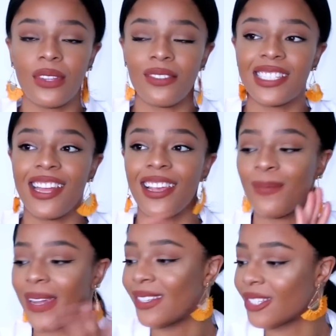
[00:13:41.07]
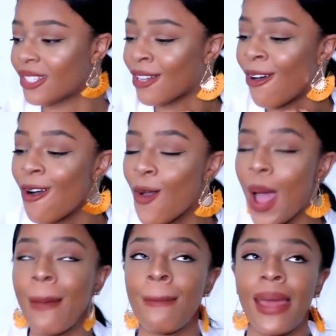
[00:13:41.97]
There has like been so
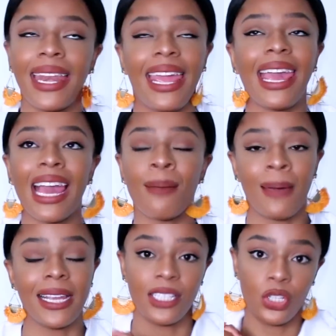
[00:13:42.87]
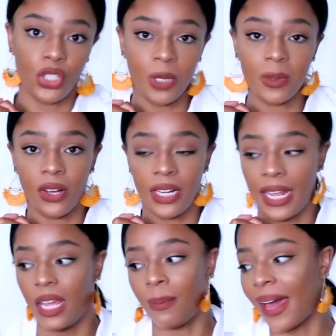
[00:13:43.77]
many amazing dupes on
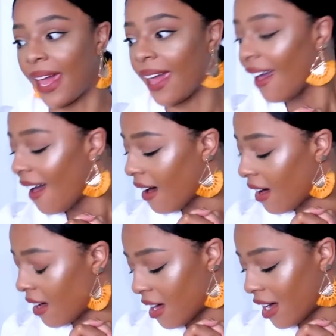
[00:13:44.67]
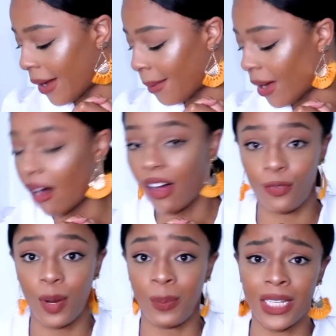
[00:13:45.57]
eBay.
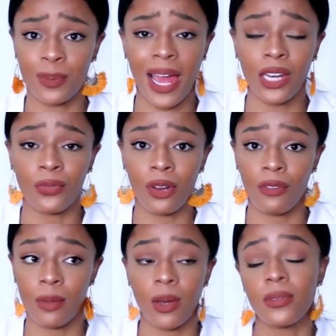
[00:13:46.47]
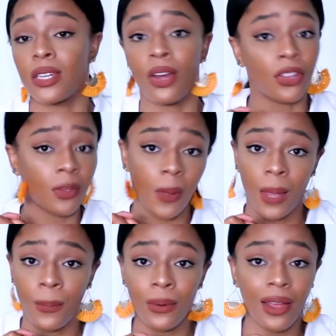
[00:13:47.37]
I've like picked up a handful of them. I've seen other
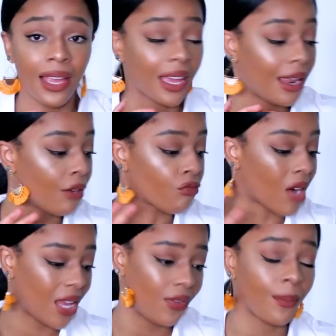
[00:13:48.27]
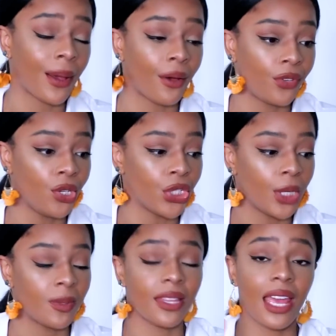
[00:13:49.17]
people like raving about a few
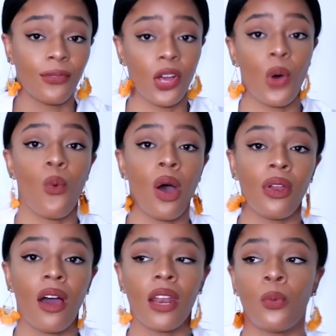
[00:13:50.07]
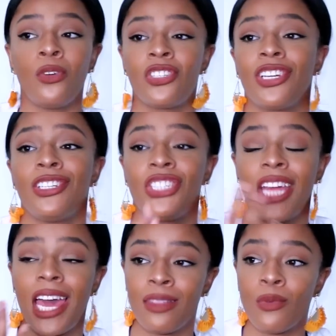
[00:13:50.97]
dupes that they've got and whatnot, and I wish I could
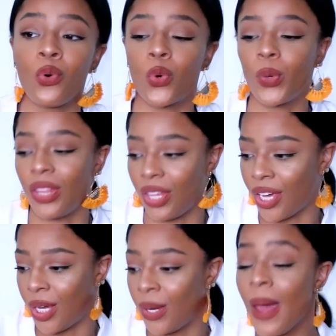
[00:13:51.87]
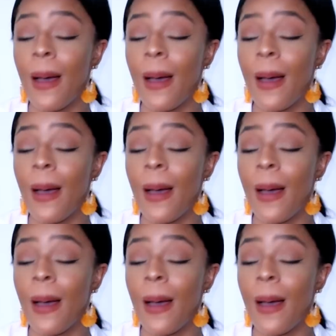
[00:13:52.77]
share them all with you.